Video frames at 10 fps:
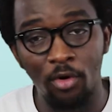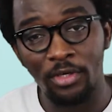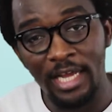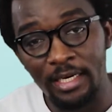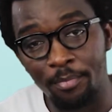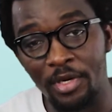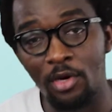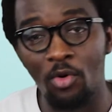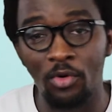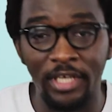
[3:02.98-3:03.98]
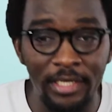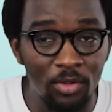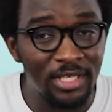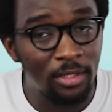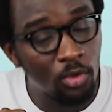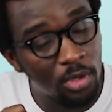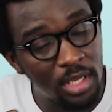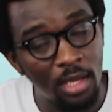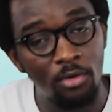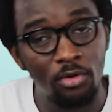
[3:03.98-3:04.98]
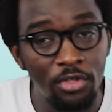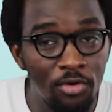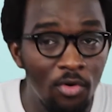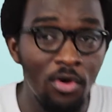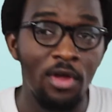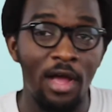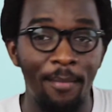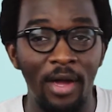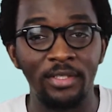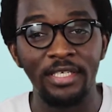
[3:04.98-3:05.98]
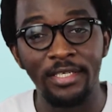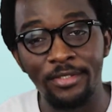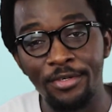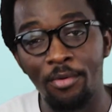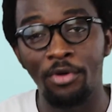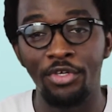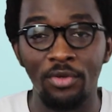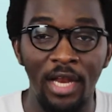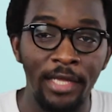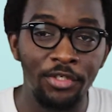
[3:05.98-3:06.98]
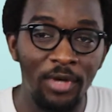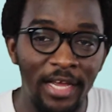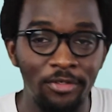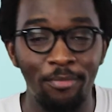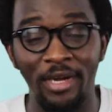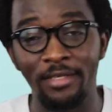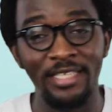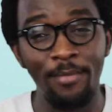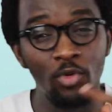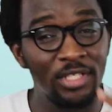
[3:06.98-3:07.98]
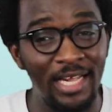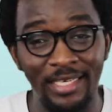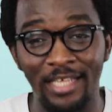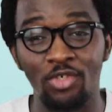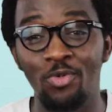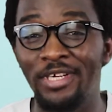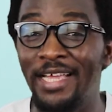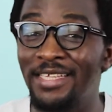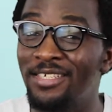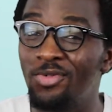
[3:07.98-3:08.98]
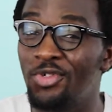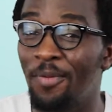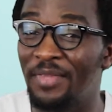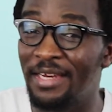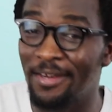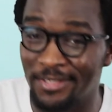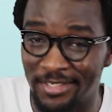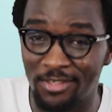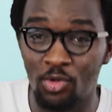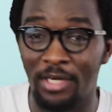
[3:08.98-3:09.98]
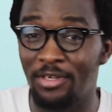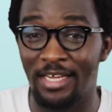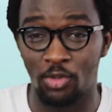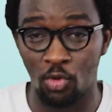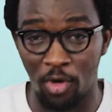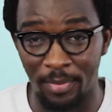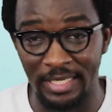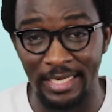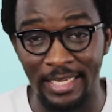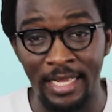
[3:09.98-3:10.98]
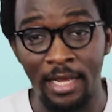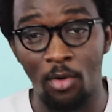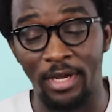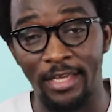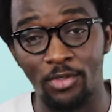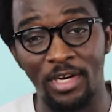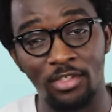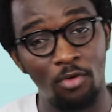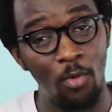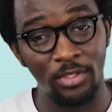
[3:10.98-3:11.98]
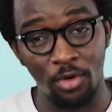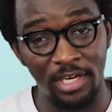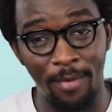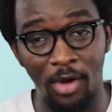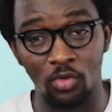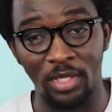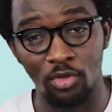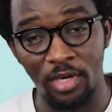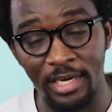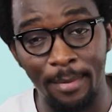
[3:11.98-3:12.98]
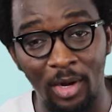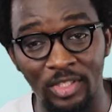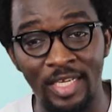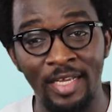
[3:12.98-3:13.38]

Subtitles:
under the pillow, then they will start talking, about it. What do you like? Do you like this? By the time you start that, you will get into something else, into another zone completely. Okay, so that's not what we're talking about. We're talking about